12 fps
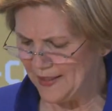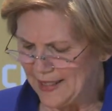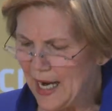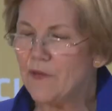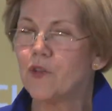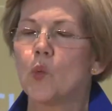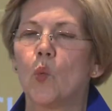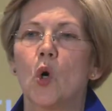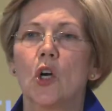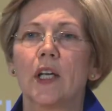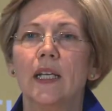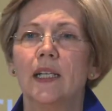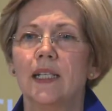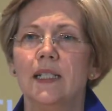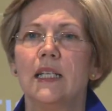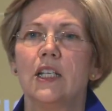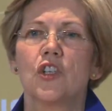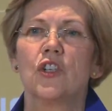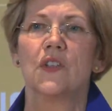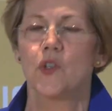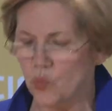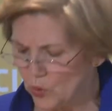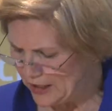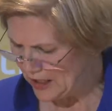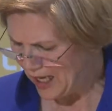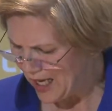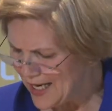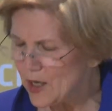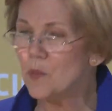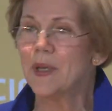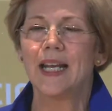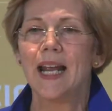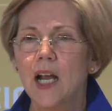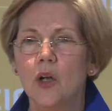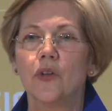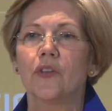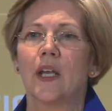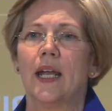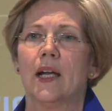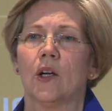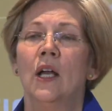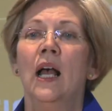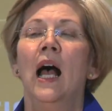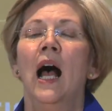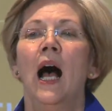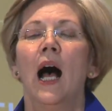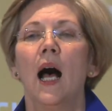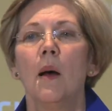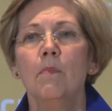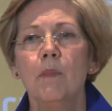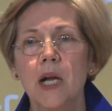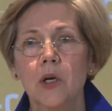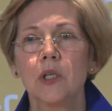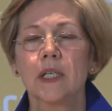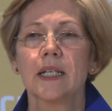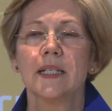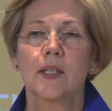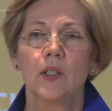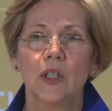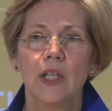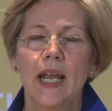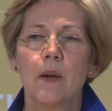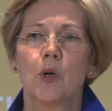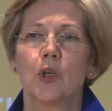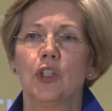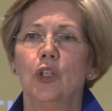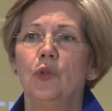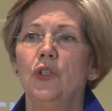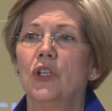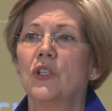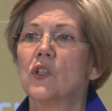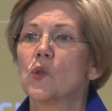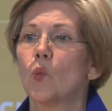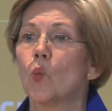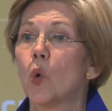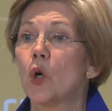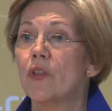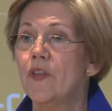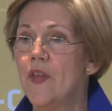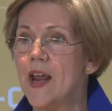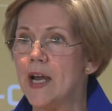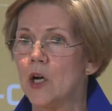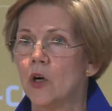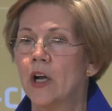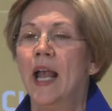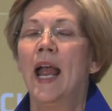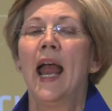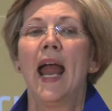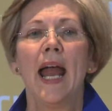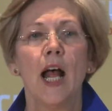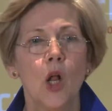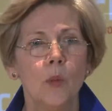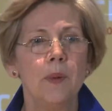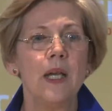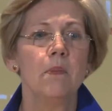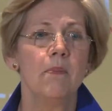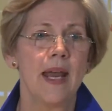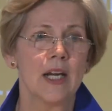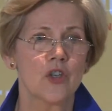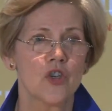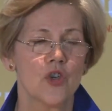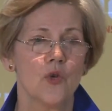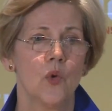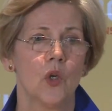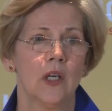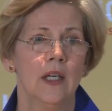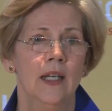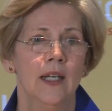safer working conditions, retirement, health care. America's labor unions were there, helping make sure